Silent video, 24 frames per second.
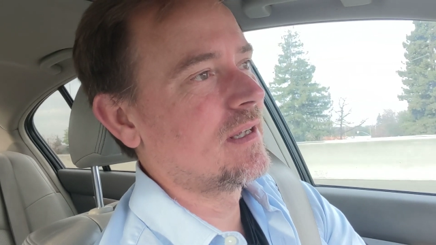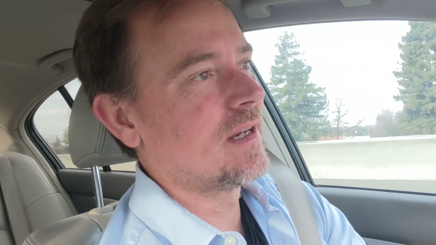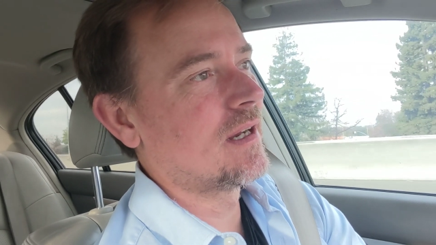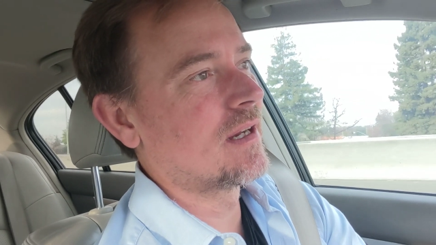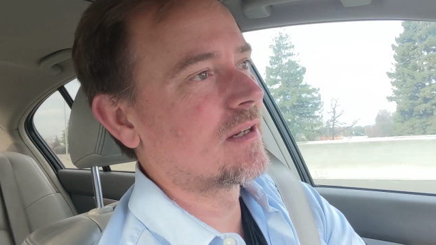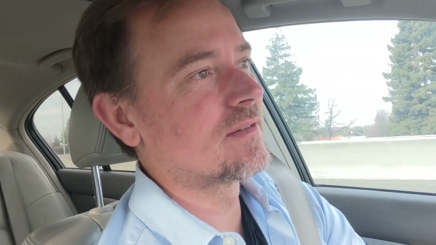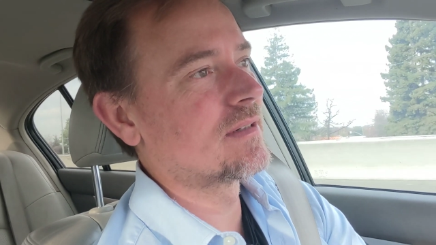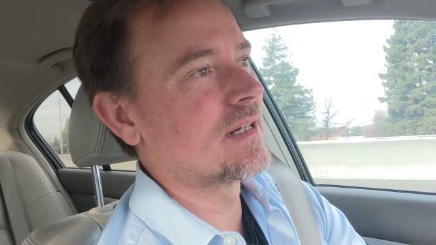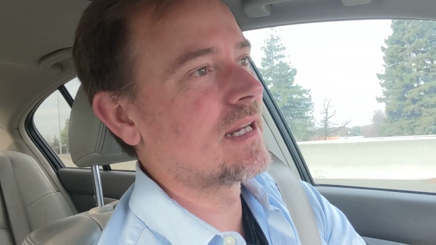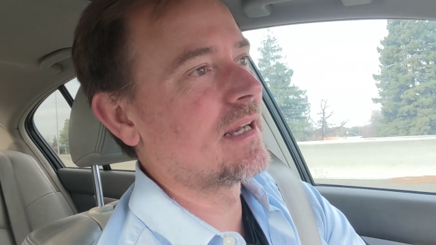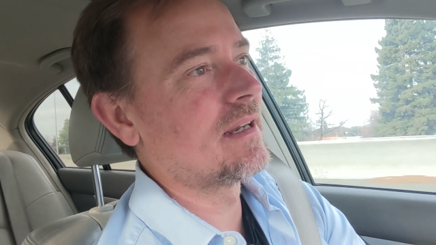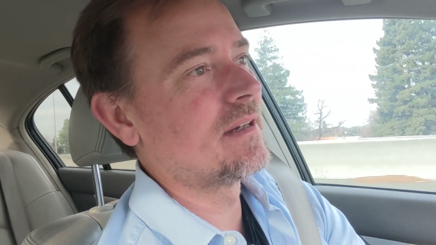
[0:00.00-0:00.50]

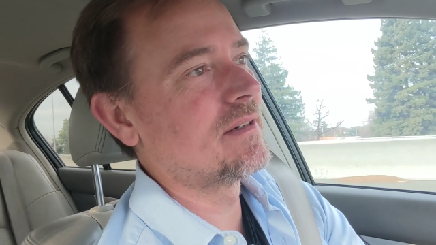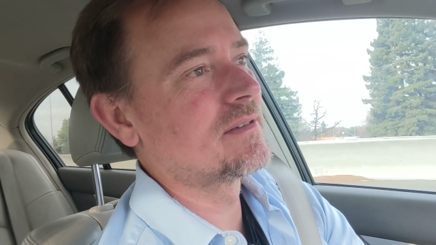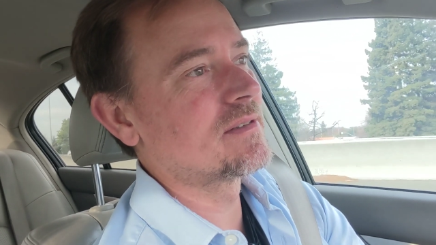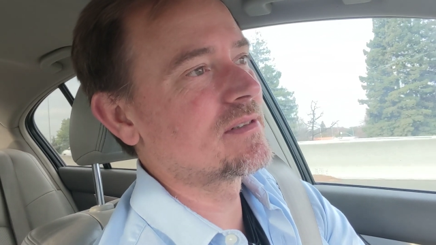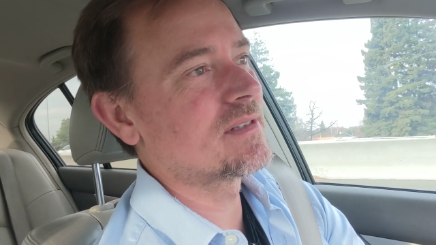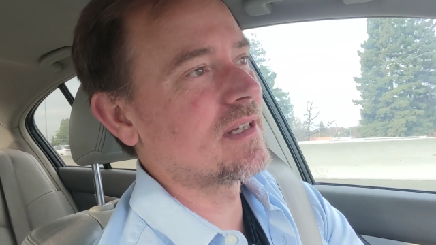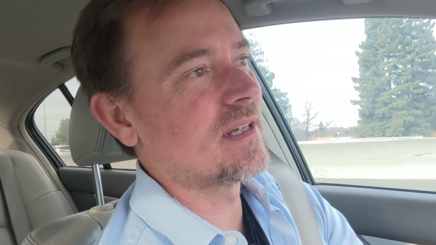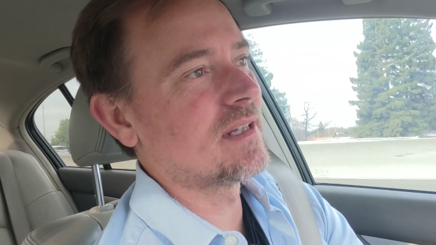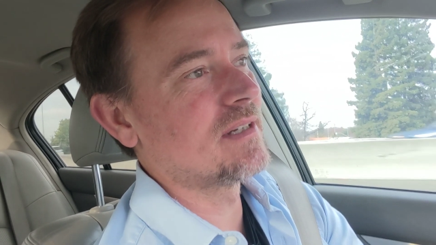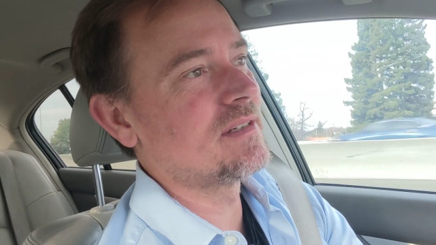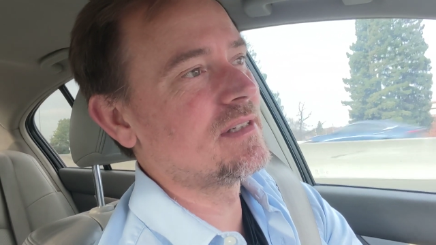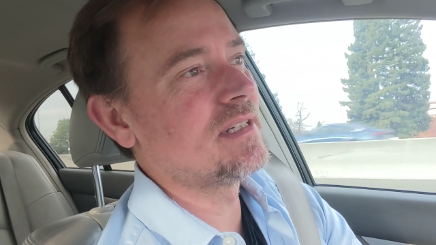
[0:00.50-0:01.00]
around
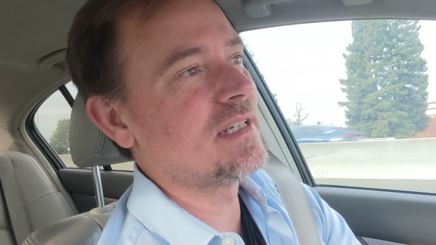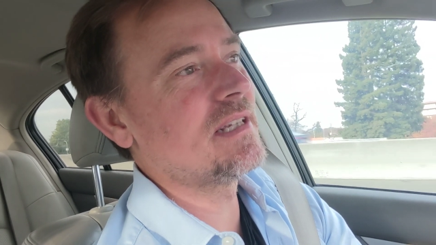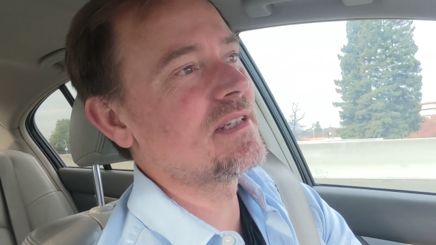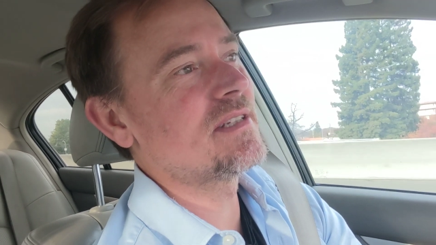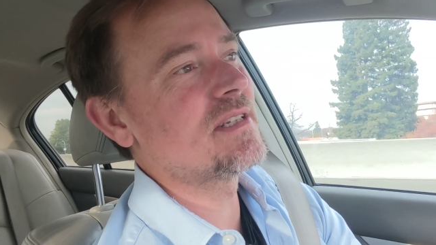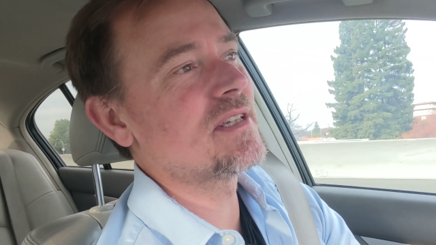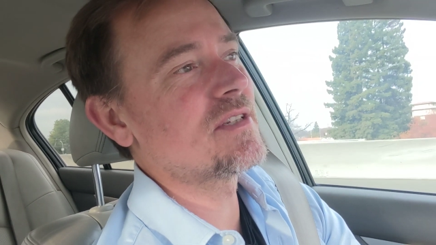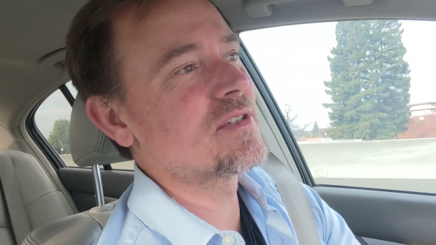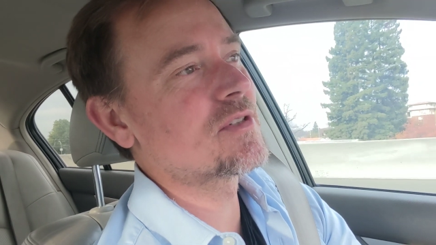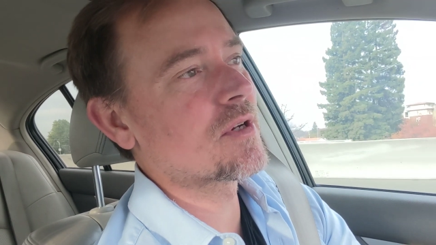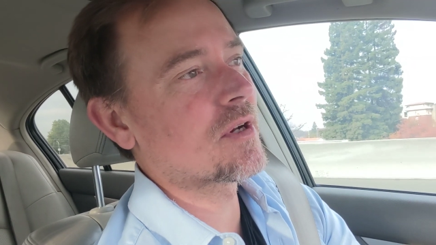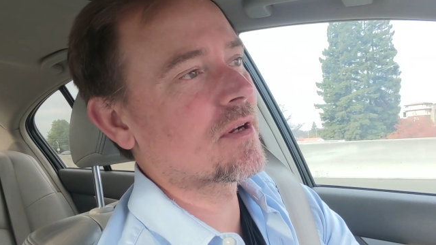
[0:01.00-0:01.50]

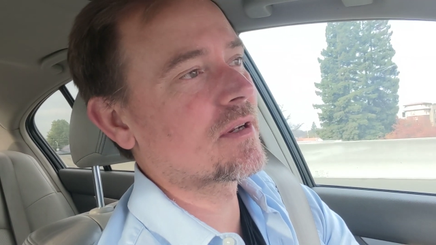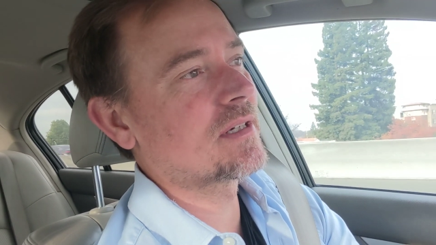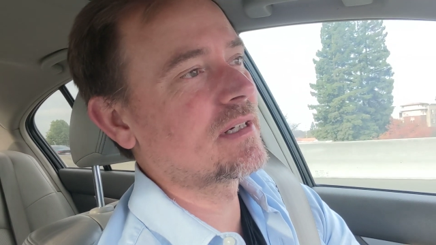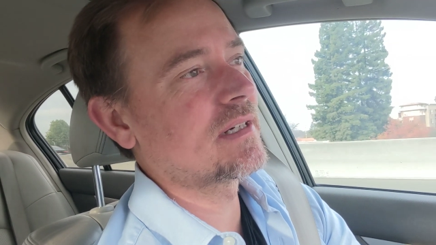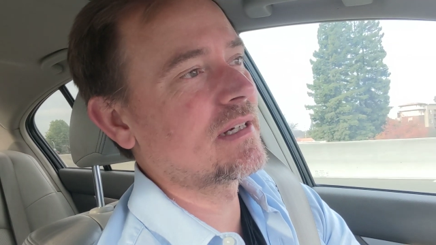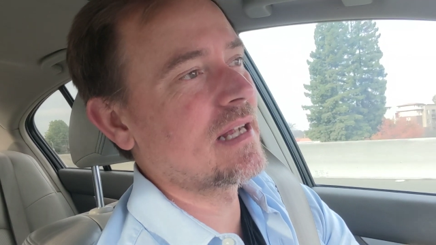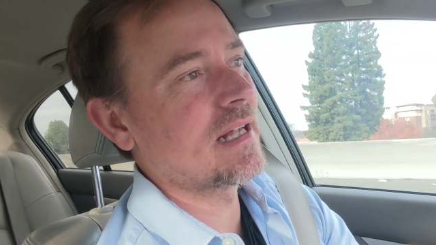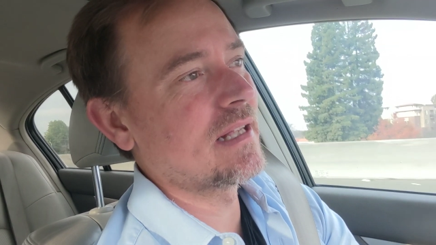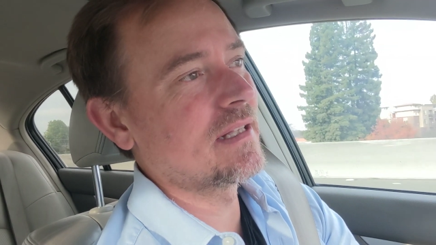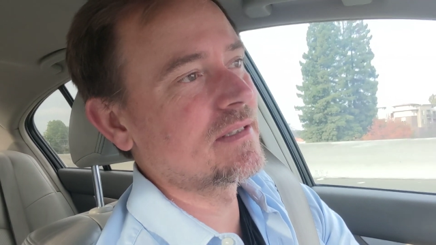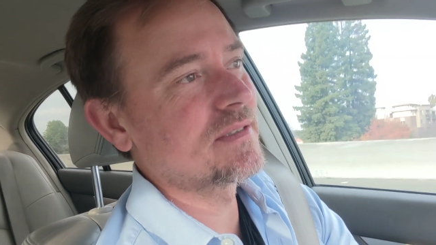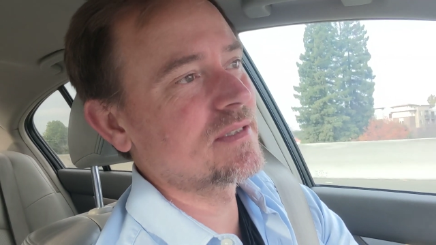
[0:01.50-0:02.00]
DC circuit
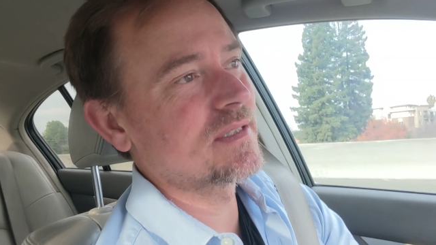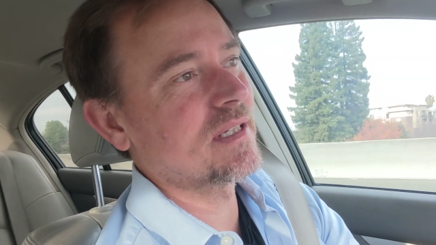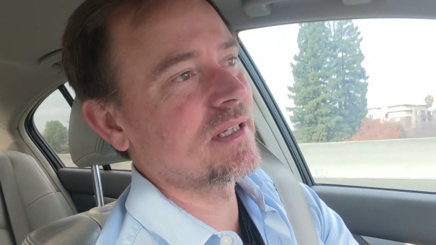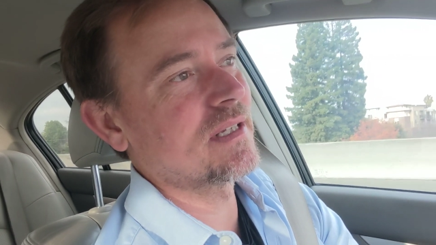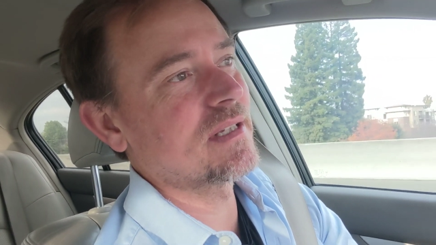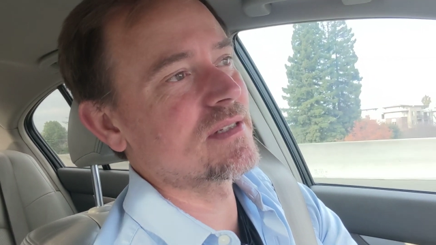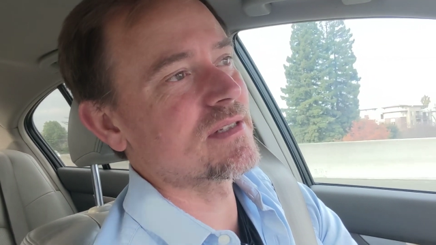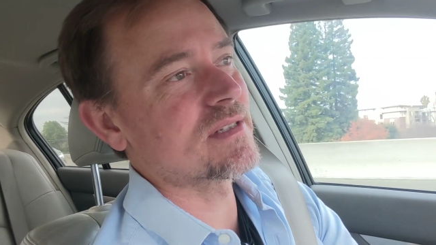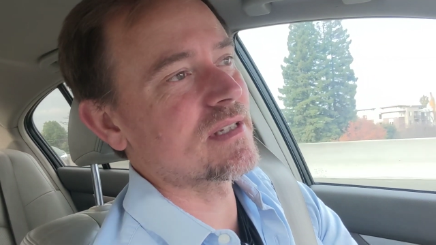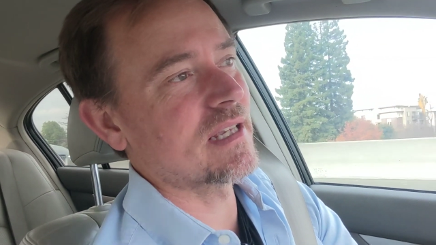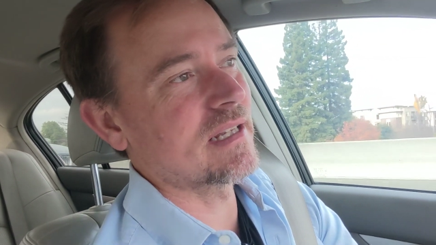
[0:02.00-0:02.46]
analysis